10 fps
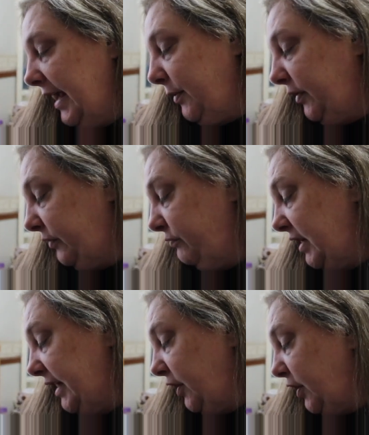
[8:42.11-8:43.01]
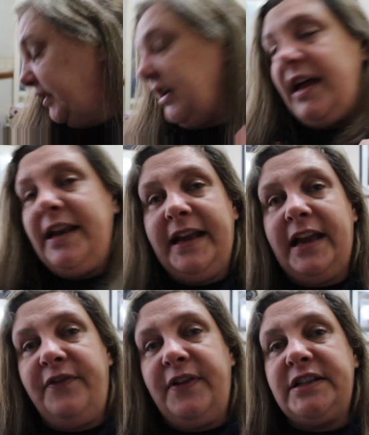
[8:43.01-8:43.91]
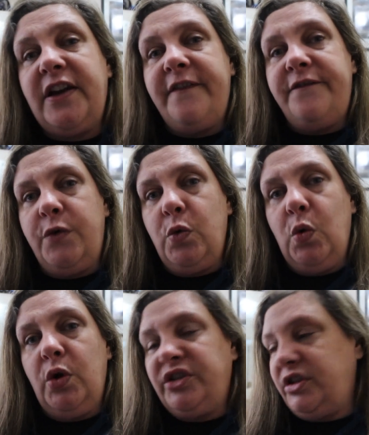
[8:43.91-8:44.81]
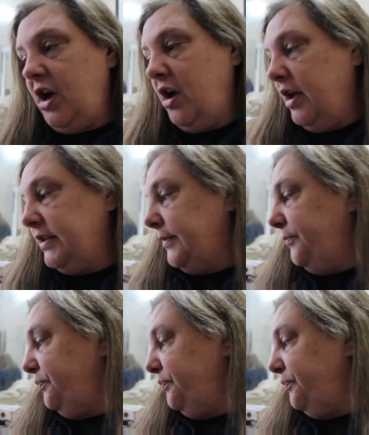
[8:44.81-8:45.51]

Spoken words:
It was really good, and I gave it 4 stars.